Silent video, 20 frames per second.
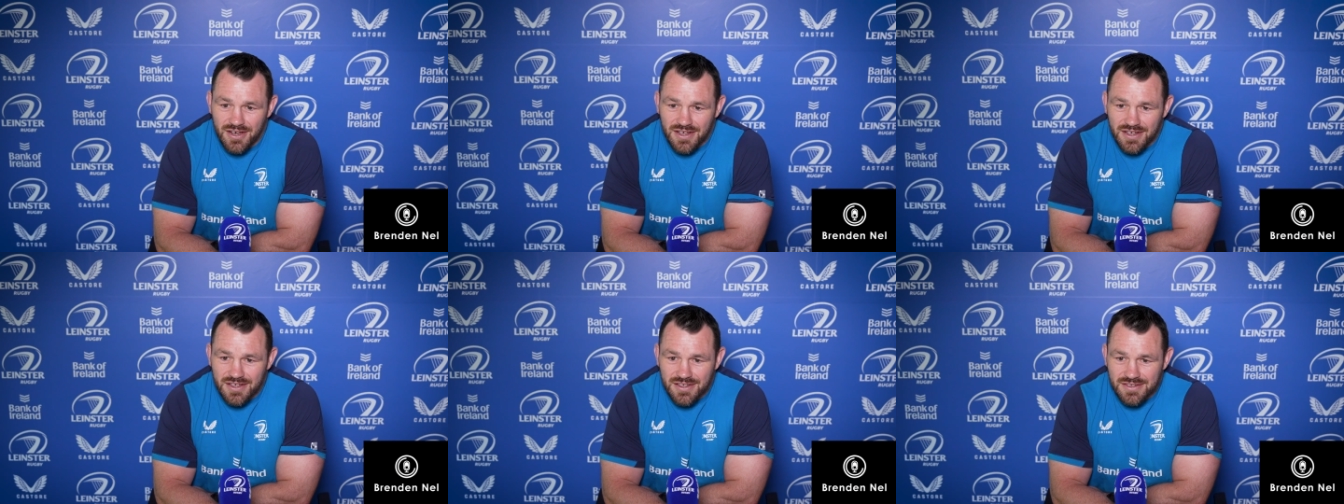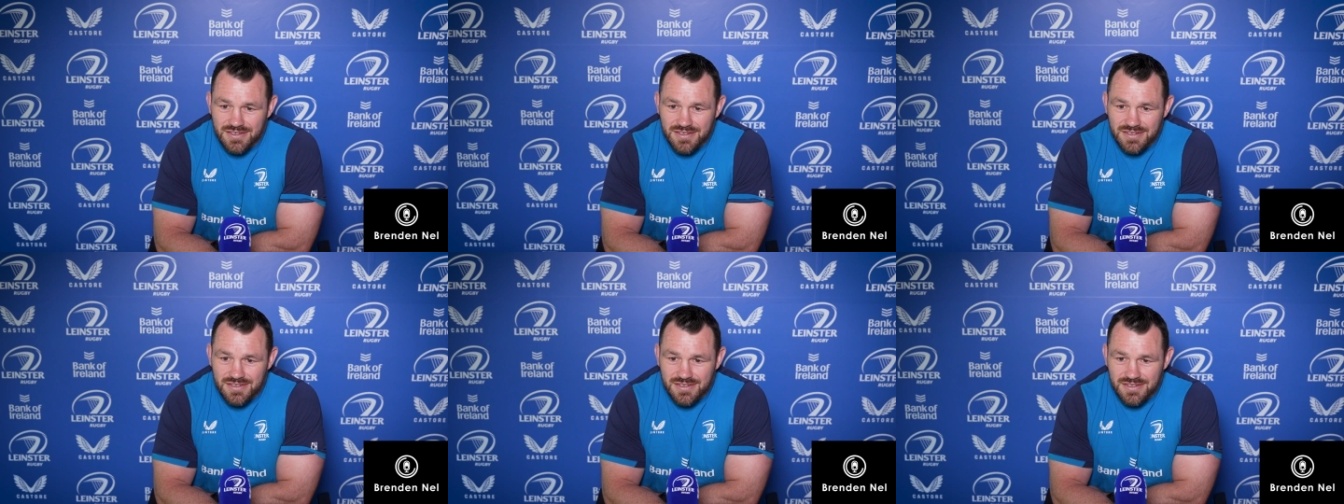Like,
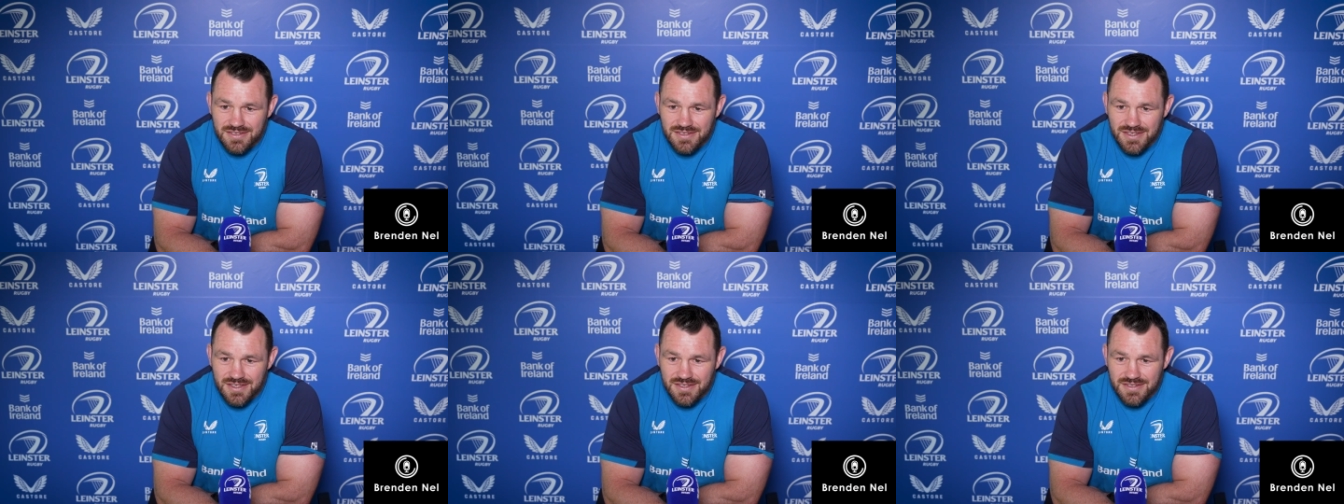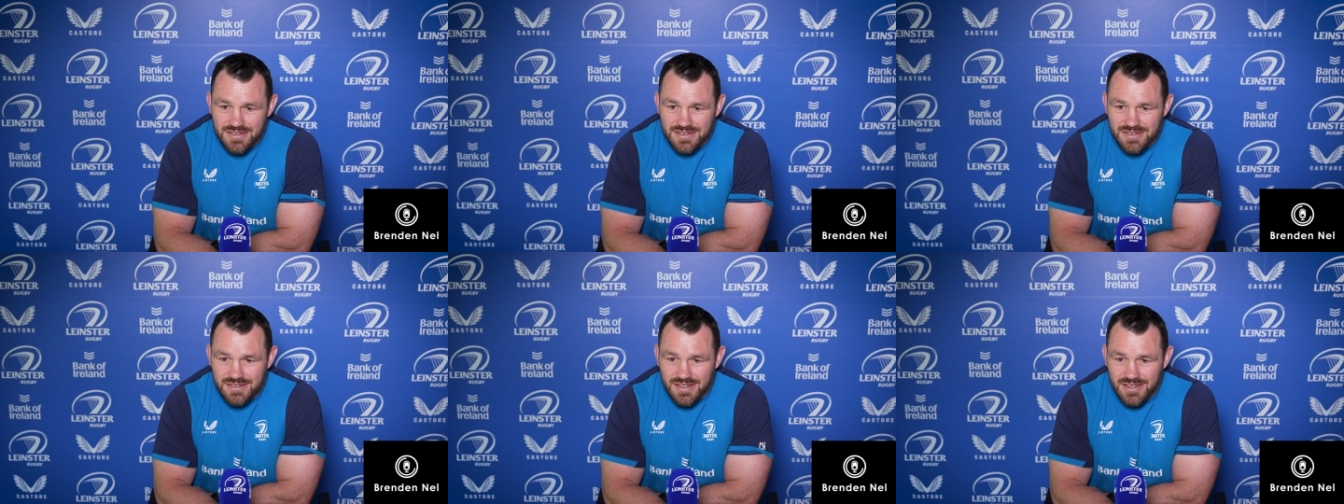it's
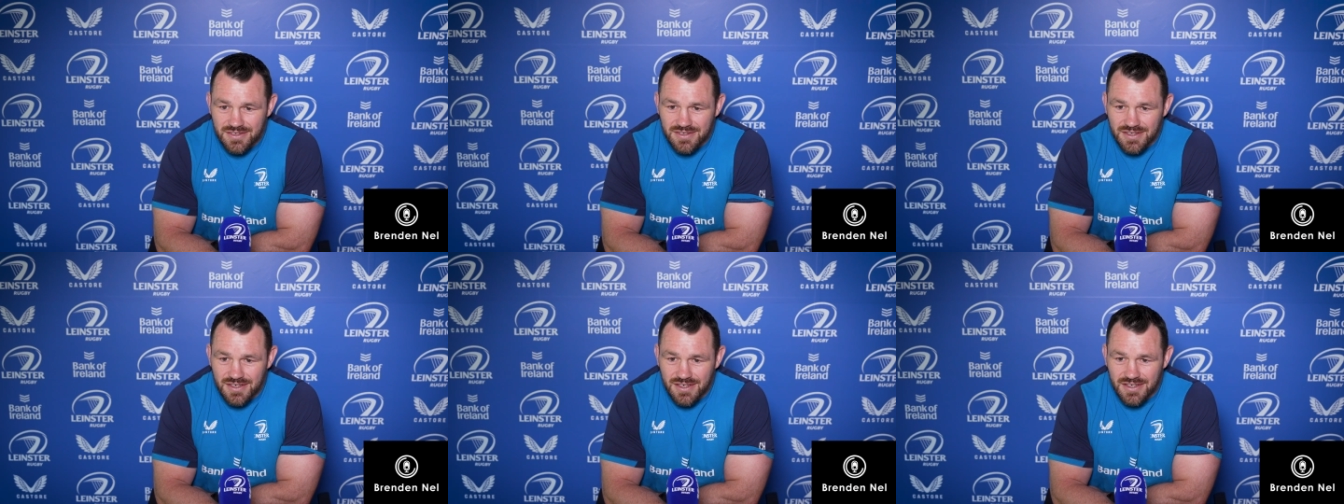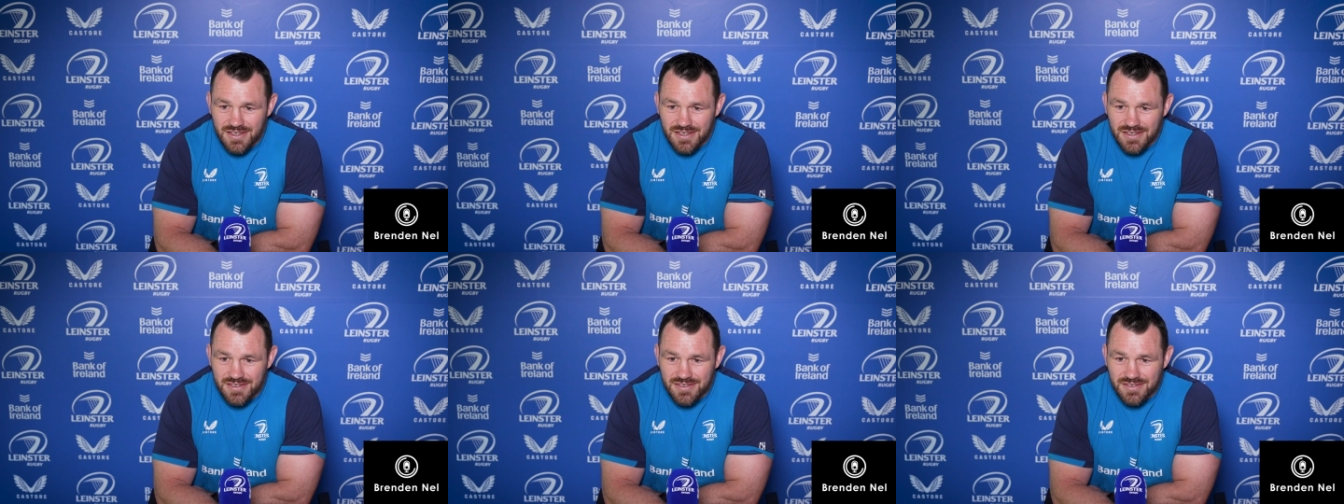that's down the
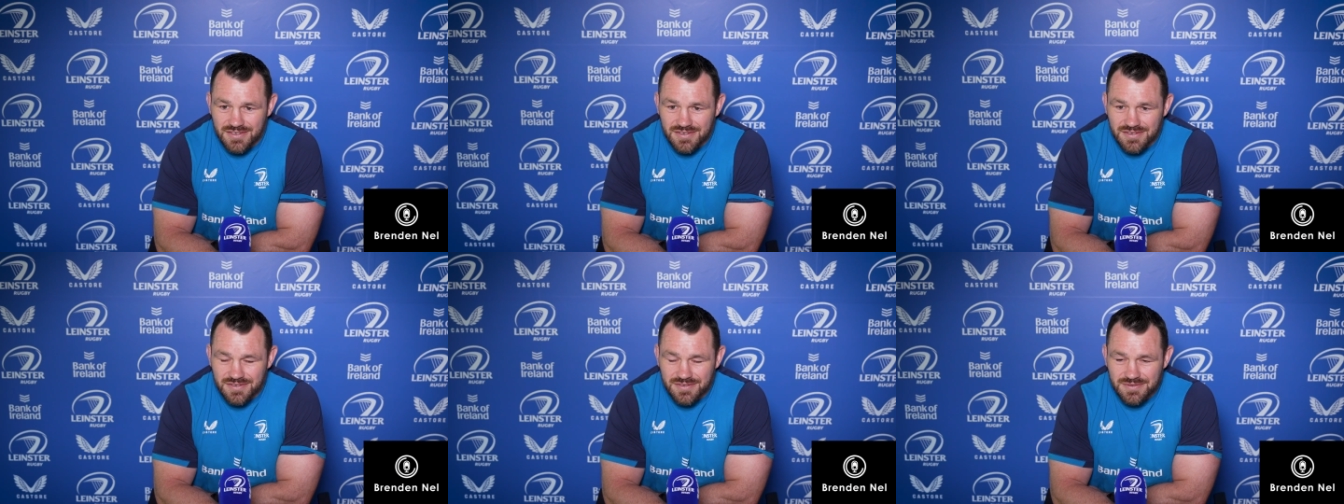line.